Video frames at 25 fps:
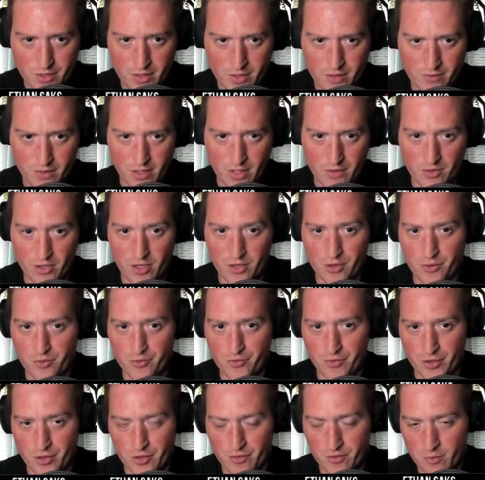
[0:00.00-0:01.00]
If they have another
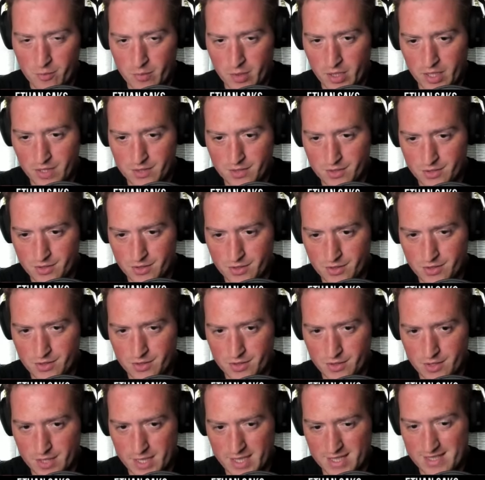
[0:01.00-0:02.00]
fear of
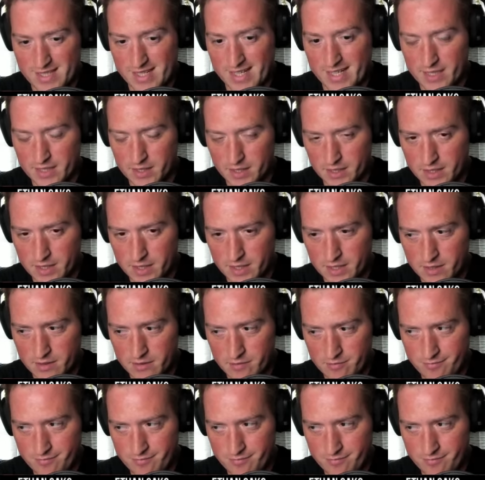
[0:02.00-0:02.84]
impostors, exactly.